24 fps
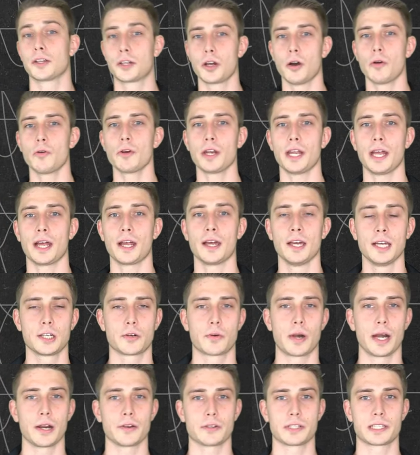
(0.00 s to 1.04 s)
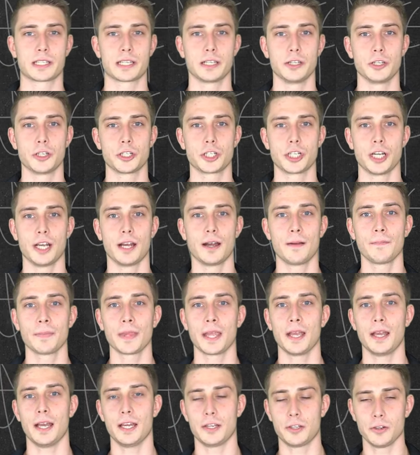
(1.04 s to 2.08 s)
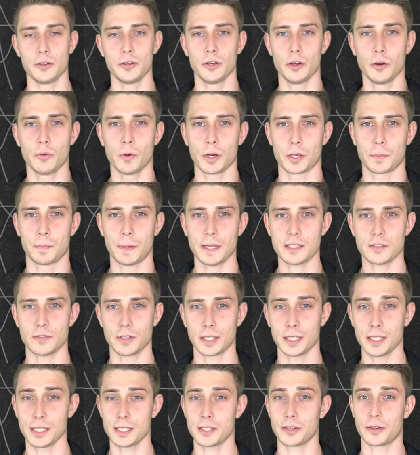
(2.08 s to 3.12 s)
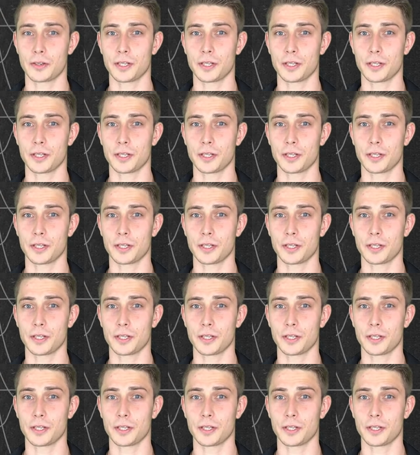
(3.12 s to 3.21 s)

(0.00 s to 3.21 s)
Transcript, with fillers: go there, try out Skillshare. And do you know what the best thing is?